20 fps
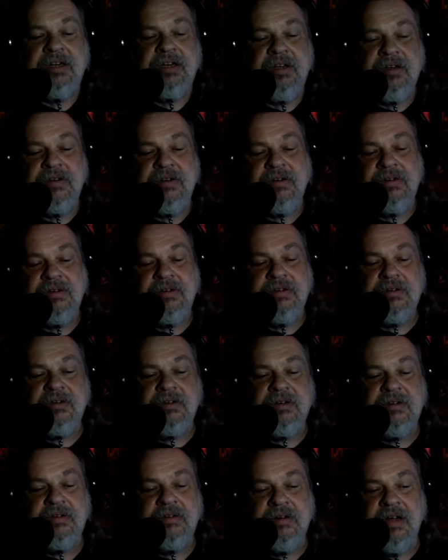
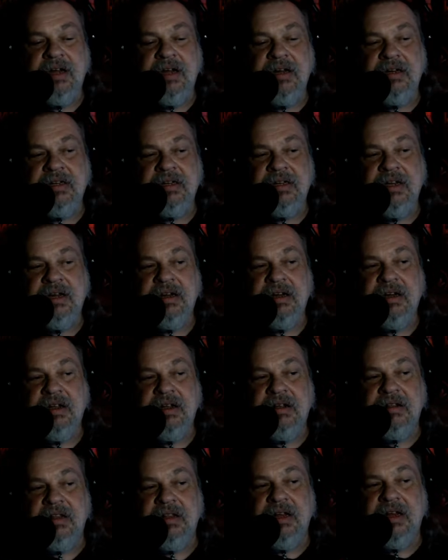you. There you go.
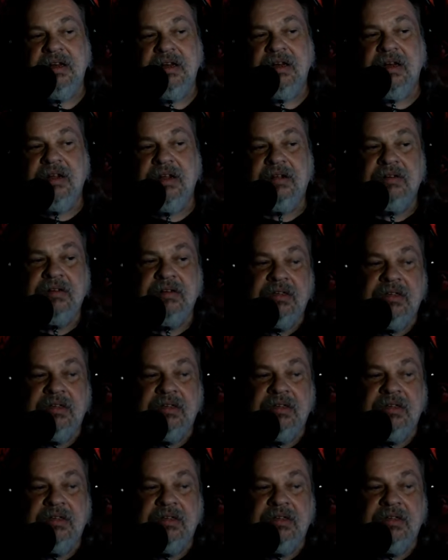There you go.